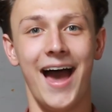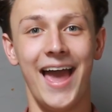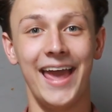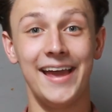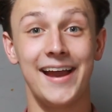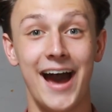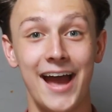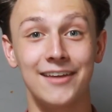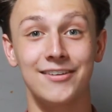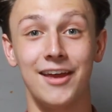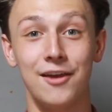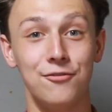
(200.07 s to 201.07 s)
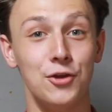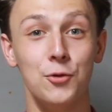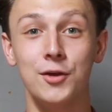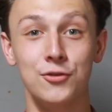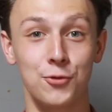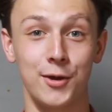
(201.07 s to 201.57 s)
Hey guys, if you
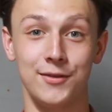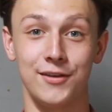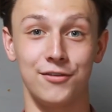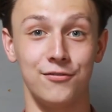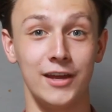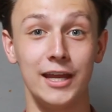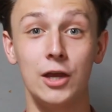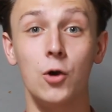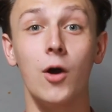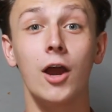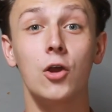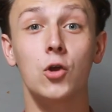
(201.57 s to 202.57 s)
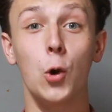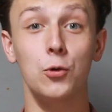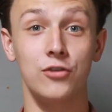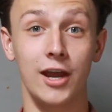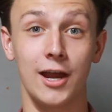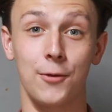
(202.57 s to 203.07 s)
enjoyed this video, go
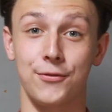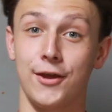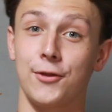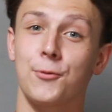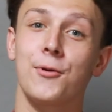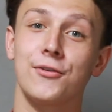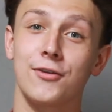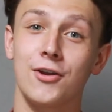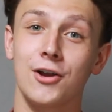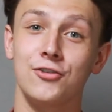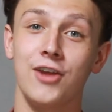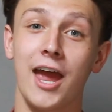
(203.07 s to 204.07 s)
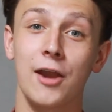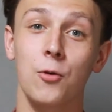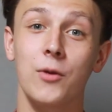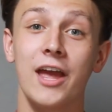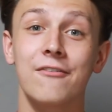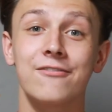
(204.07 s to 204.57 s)
check out the other ones on our channel.
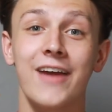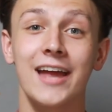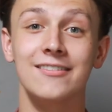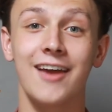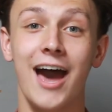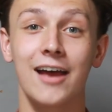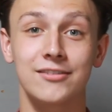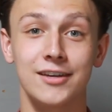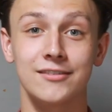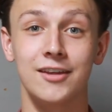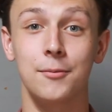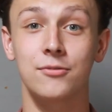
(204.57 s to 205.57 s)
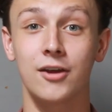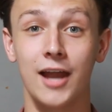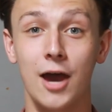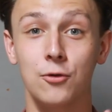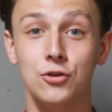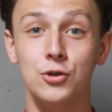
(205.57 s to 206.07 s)
We have fantastic tips on
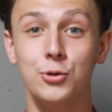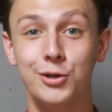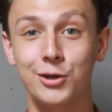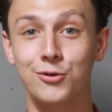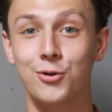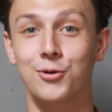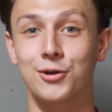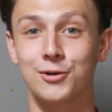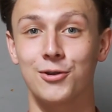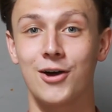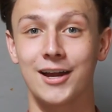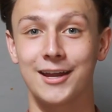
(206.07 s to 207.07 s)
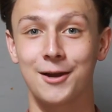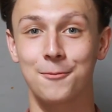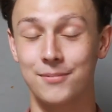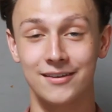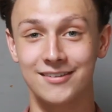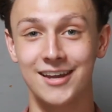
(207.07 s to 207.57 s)
how you can grow your lawn care
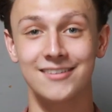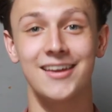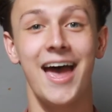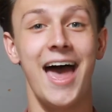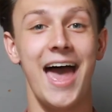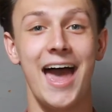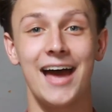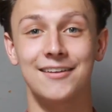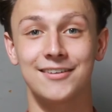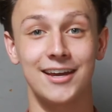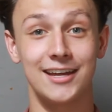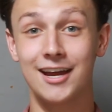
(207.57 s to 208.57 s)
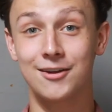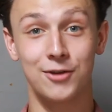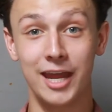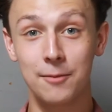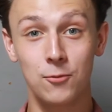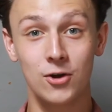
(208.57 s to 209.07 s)
business and uh, yeah,
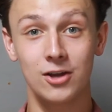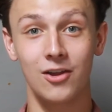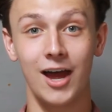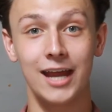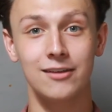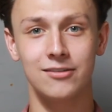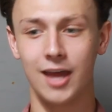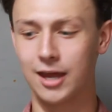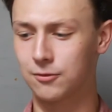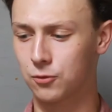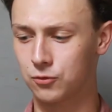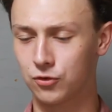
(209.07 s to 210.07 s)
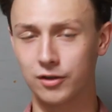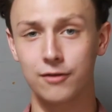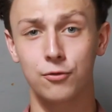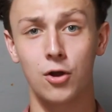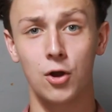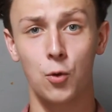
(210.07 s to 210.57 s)
gain more clients and
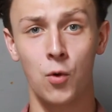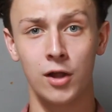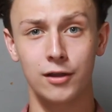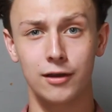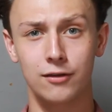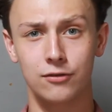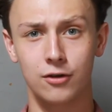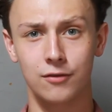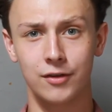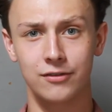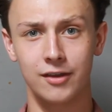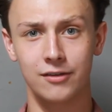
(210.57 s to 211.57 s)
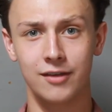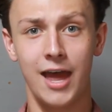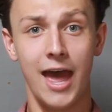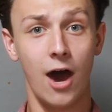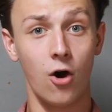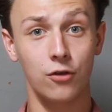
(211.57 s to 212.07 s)
deliver on quality services.
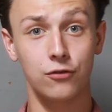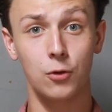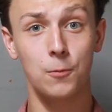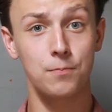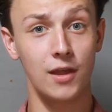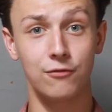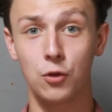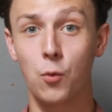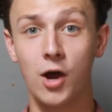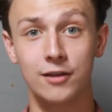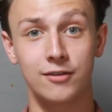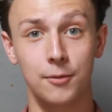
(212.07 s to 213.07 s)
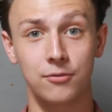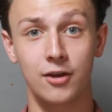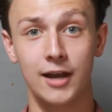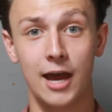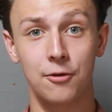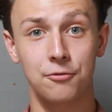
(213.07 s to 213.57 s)
Also, if you want tips
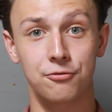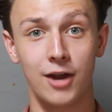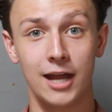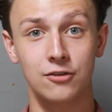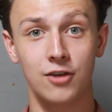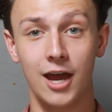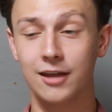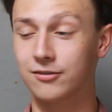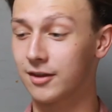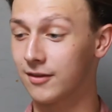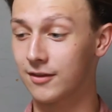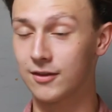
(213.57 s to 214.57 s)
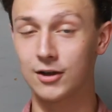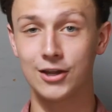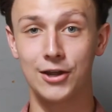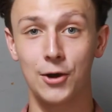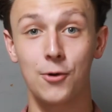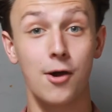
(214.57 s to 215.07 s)
on how to franchise, then there
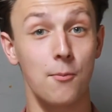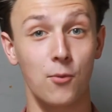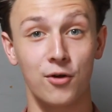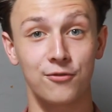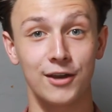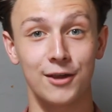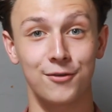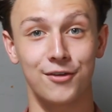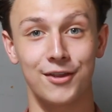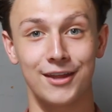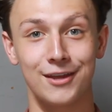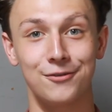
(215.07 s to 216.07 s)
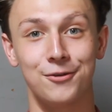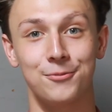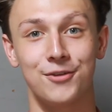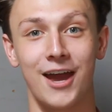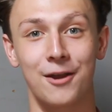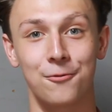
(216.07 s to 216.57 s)
you go. More videos on the
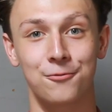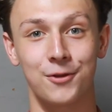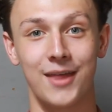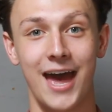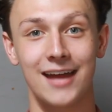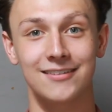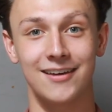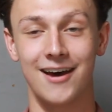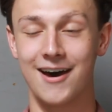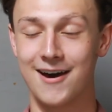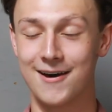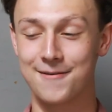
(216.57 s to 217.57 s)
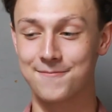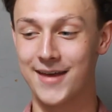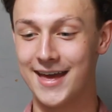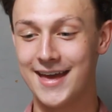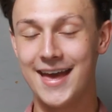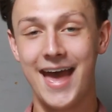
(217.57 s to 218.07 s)
YouTube channel for that. Um,
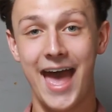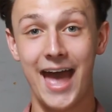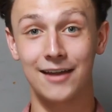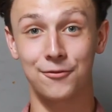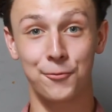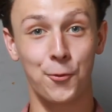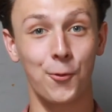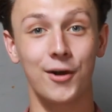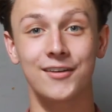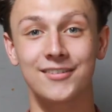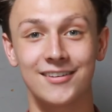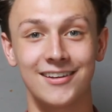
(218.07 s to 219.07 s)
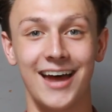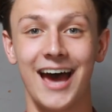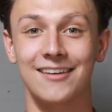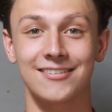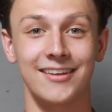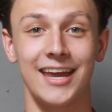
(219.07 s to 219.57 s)
and of course,
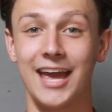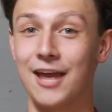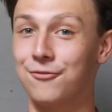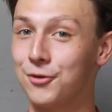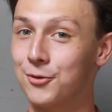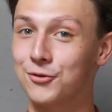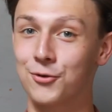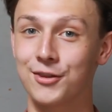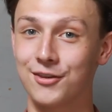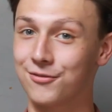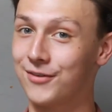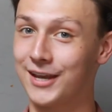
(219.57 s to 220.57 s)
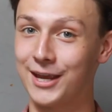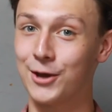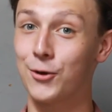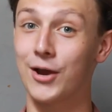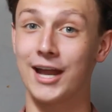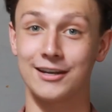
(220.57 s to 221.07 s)
lastly, if you enjoyed this
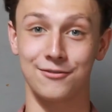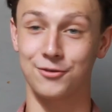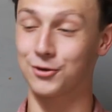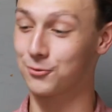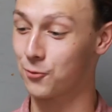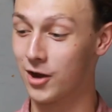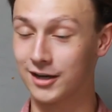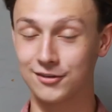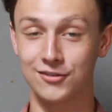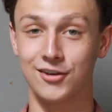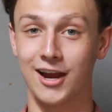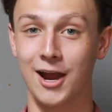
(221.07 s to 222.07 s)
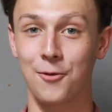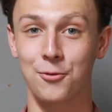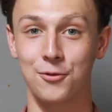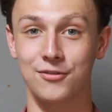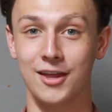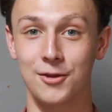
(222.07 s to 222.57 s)
video and if you're wanting to check out
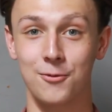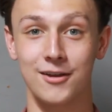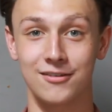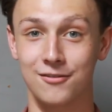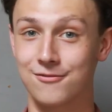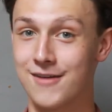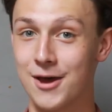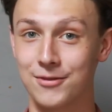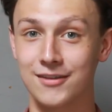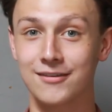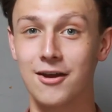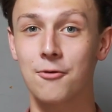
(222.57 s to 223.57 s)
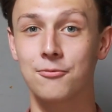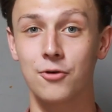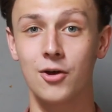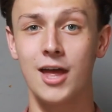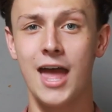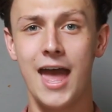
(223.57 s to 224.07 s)
those other ones and found this
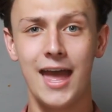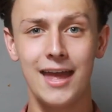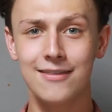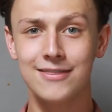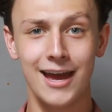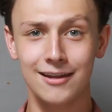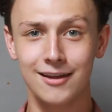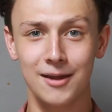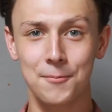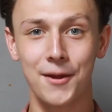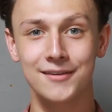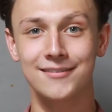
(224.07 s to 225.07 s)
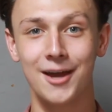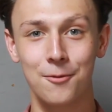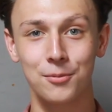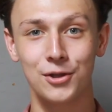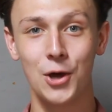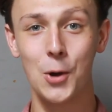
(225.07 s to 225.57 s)
helpful, hit that like button
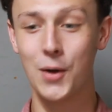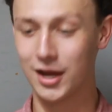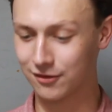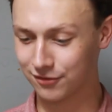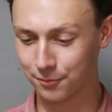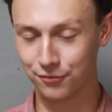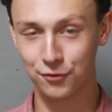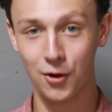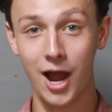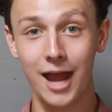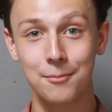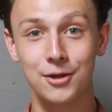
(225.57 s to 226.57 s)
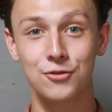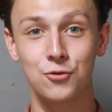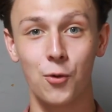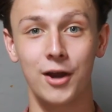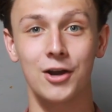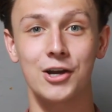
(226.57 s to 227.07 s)
down below, subscribe,
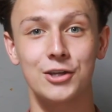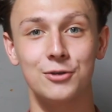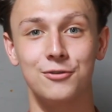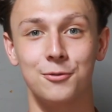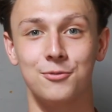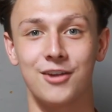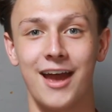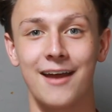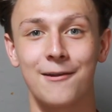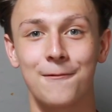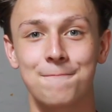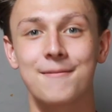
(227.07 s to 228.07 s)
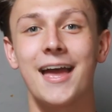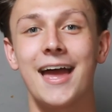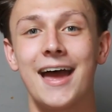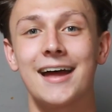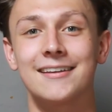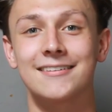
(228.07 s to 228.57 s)
join our YouTube channel,
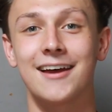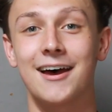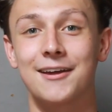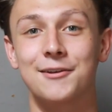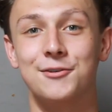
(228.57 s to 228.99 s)
and uh,